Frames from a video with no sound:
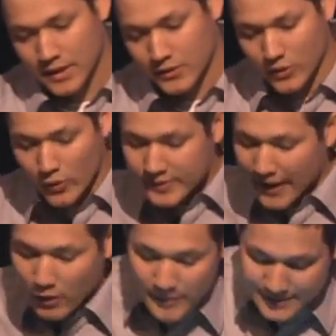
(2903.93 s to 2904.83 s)
So don't
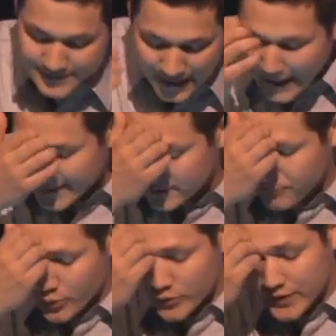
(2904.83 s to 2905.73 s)
tell me science
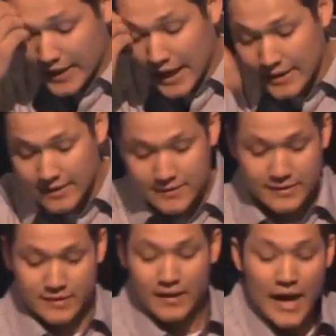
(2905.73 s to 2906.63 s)
proves that God doesn't exist.